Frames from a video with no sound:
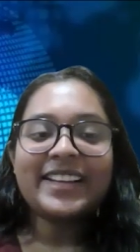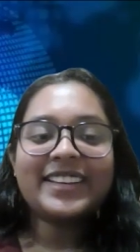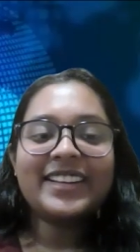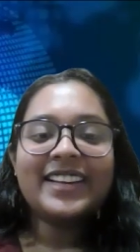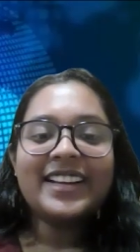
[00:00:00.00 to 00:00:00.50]

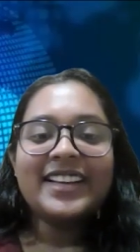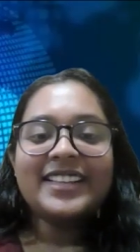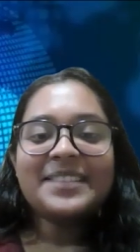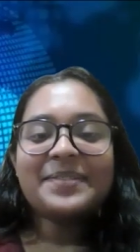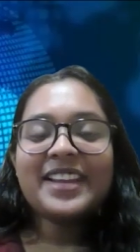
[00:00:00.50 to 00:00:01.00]
And
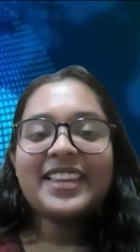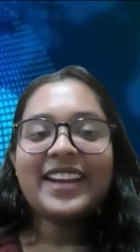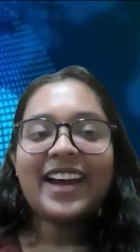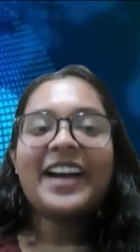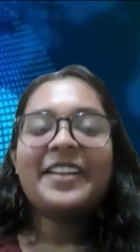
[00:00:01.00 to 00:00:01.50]
something
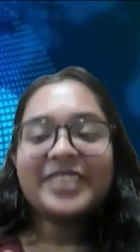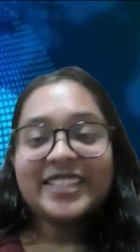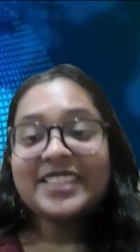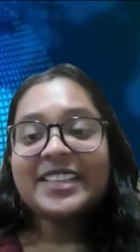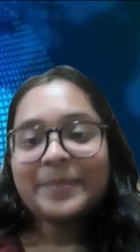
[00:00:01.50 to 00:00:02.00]
that I've
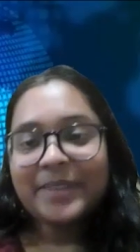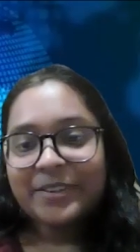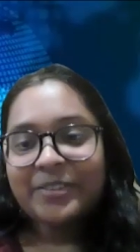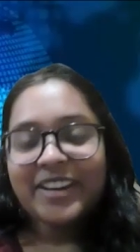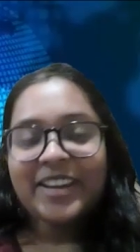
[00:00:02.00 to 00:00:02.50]
recently
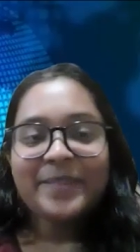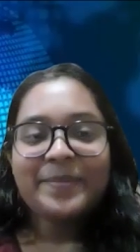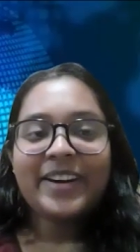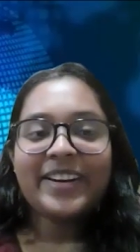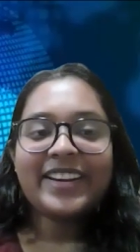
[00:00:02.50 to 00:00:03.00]
been reading
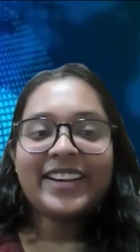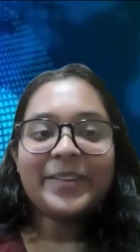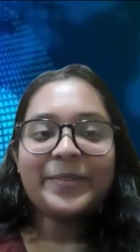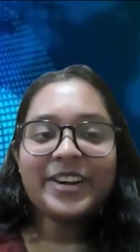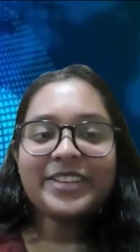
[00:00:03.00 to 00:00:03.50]
about and
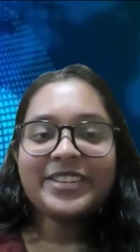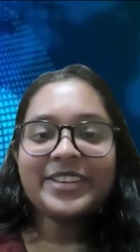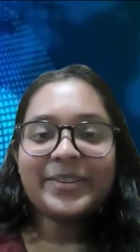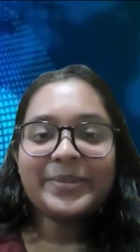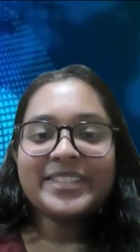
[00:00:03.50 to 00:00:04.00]
I wanted to
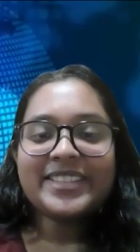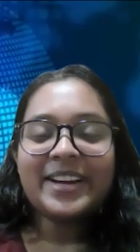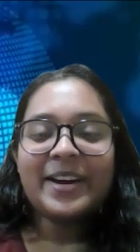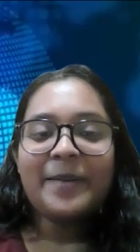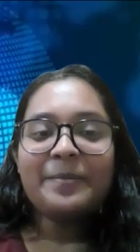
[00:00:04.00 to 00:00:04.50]
know was
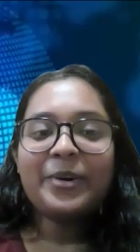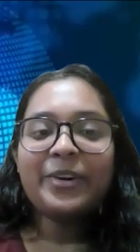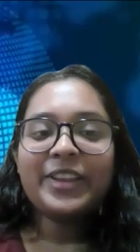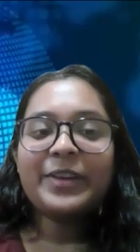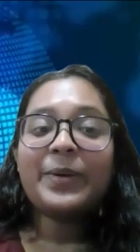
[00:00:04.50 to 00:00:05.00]
more
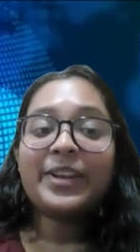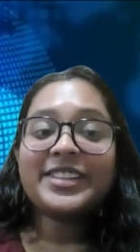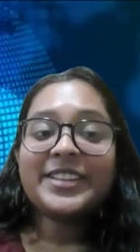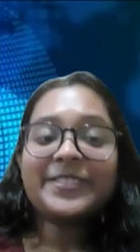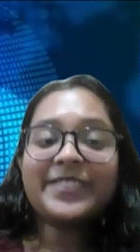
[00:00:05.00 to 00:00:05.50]
on the
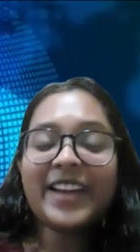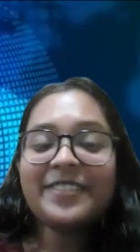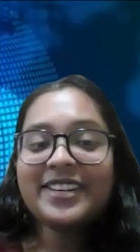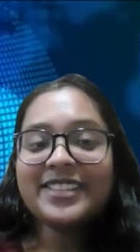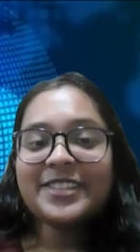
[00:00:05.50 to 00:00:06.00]
quality of
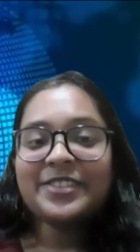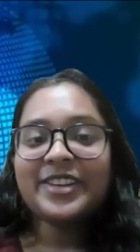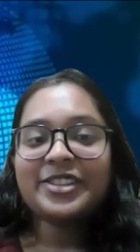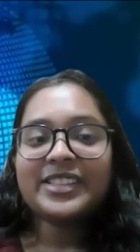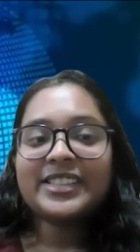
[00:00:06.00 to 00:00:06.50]
life consideration.